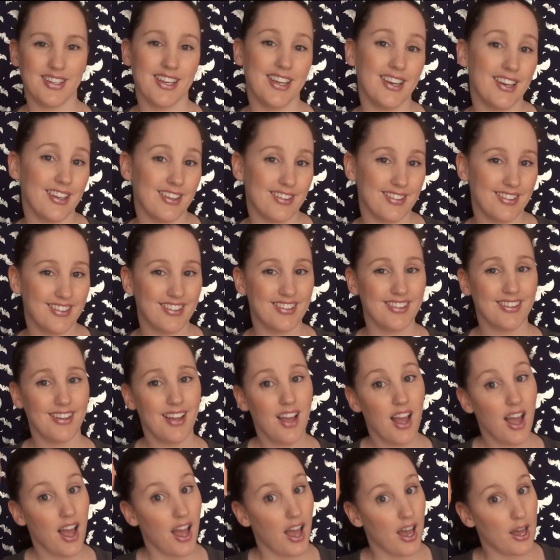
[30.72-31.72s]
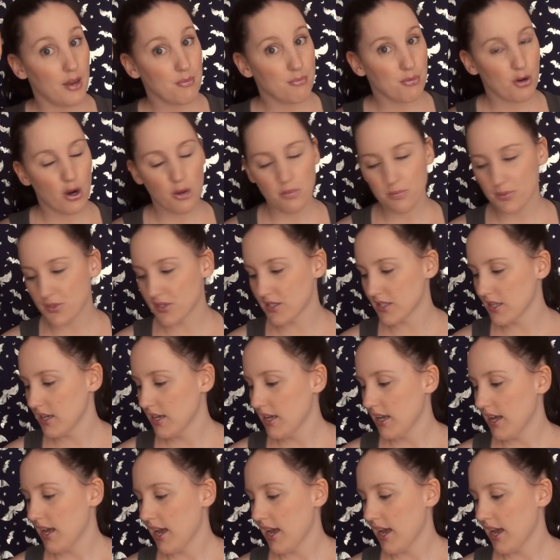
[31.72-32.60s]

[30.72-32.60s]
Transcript: Kidding. And props,